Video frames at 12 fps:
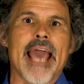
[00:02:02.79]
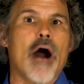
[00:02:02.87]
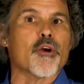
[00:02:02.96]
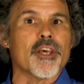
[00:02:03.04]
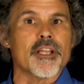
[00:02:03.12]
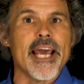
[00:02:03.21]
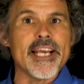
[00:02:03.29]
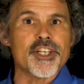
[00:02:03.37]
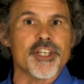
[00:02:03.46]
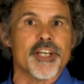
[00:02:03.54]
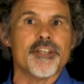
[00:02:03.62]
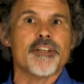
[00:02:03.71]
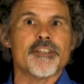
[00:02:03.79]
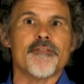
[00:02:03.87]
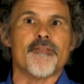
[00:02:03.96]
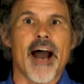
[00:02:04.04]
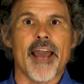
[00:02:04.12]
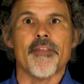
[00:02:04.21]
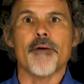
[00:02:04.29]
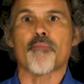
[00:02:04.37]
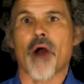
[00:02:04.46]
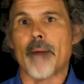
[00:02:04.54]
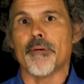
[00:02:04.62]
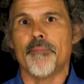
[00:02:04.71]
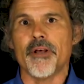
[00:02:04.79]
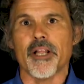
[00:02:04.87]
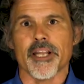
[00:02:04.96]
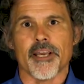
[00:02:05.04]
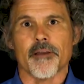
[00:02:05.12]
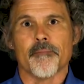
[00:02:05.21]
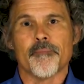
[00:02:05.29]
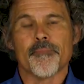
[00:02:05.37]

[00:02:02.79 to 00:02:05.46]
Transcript: calculation to find the probability.